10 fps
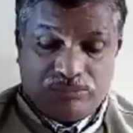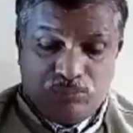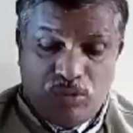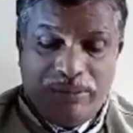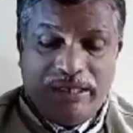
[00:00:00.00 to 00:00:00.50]

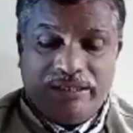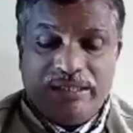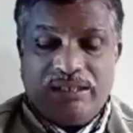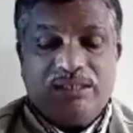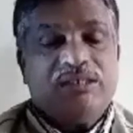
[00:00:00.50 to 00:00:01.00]

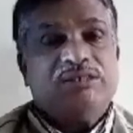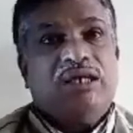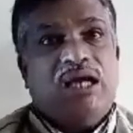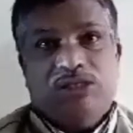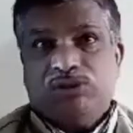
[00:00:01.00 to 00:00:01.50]
mobility is
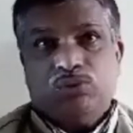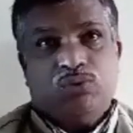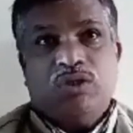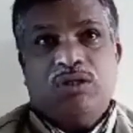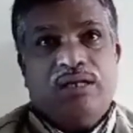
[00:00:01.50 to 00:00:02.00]
also
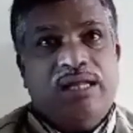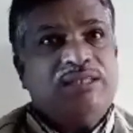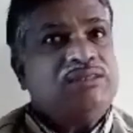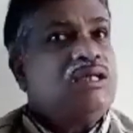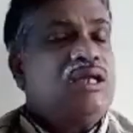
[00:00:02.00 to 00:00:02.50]

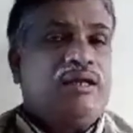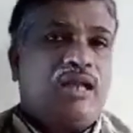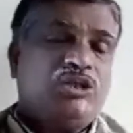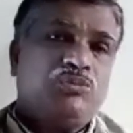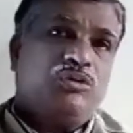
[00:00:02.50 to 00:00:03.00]
less,
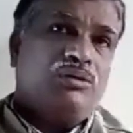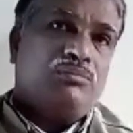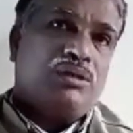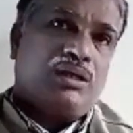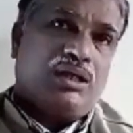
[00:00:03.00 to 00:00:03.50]
transport
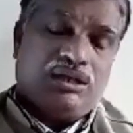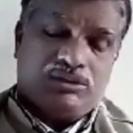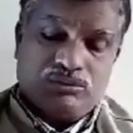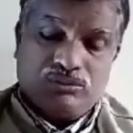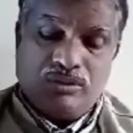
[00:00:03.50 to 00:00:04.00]
number
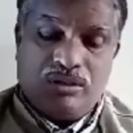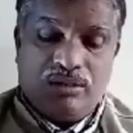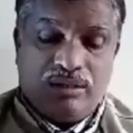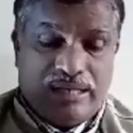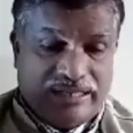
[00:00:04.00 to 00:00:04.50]
also
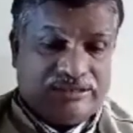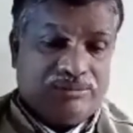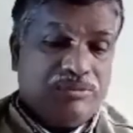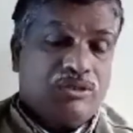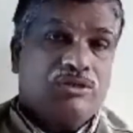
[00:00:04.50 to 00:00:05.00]
less
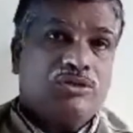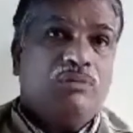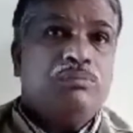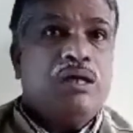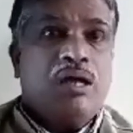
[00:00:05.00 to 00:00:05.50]
because
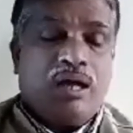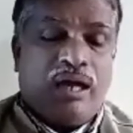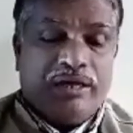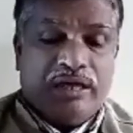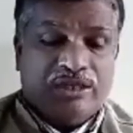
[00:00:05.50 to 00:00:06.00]
of
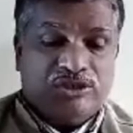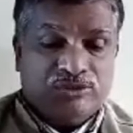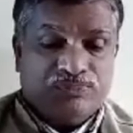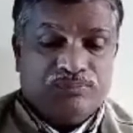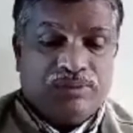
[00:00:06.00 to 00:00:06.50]
hydration.
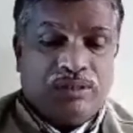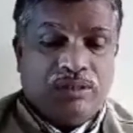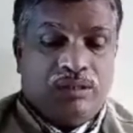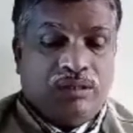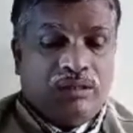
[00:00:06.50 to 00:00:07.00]

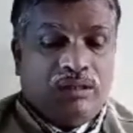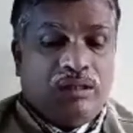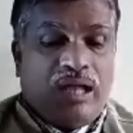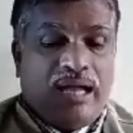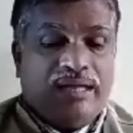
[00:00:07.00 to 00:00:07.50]

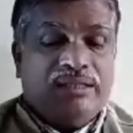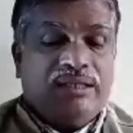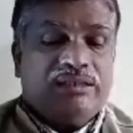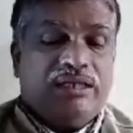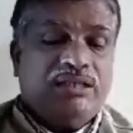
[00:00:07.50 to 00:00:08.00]

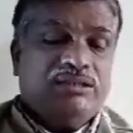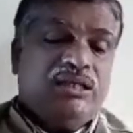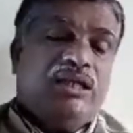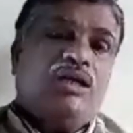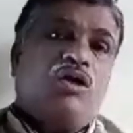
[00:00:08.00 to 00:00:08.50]
Another, that is
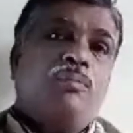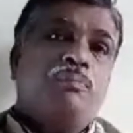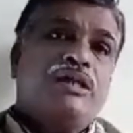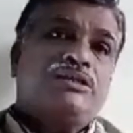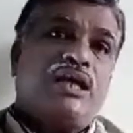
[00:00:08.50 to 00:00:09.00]
the
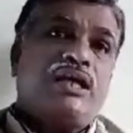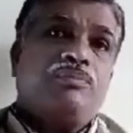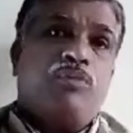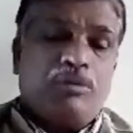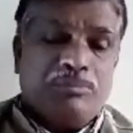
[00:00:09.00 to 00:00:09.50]
complex ion
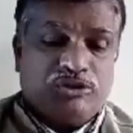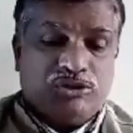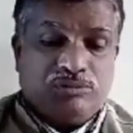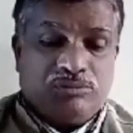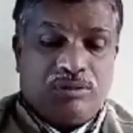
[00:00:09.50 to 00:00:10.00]
formation,
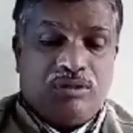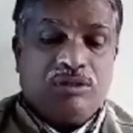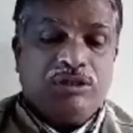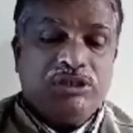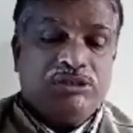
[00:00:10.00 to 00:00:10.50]
or
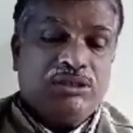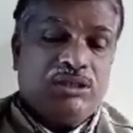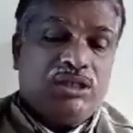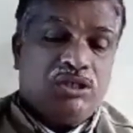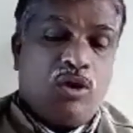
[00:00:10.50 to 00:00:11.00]
it is
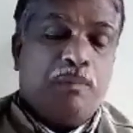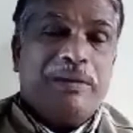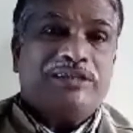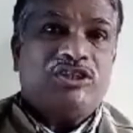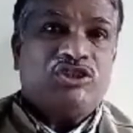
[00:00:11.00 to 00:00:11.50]
a
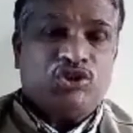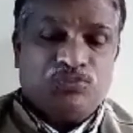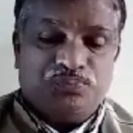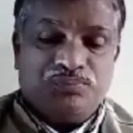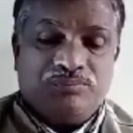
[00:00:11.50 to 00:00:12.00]
complexation.
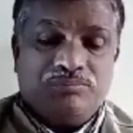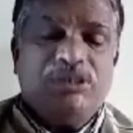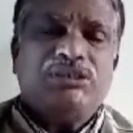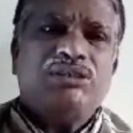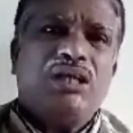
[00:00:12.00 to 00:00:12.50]

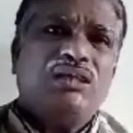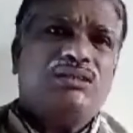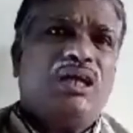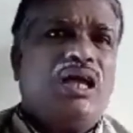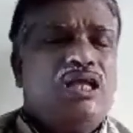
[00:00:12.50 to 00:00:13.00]
Means there is
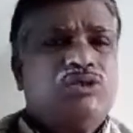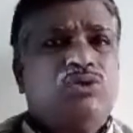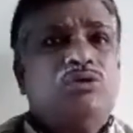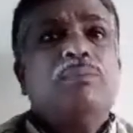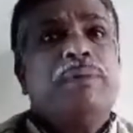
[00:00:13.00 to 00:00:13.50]

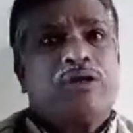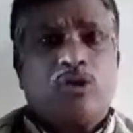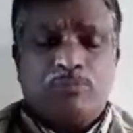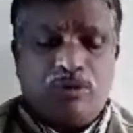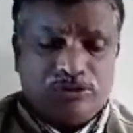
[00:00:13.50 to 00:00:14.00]
also effect
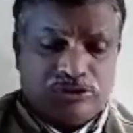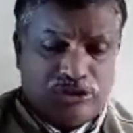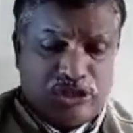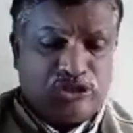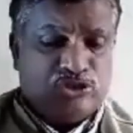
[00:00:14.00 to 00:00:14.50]
of
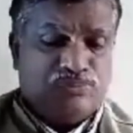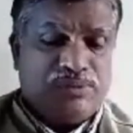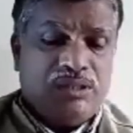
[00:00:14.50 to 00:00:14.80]
concentration.